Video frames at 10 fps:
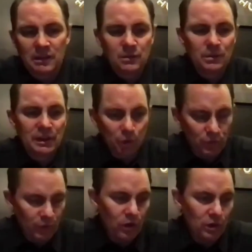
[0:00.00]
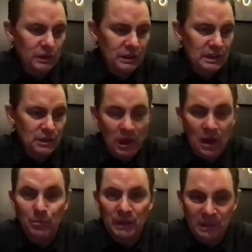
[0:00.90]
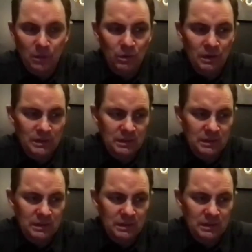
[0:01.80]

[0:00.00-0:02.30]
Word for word: So we had Overhaulin, and I knew how big it was.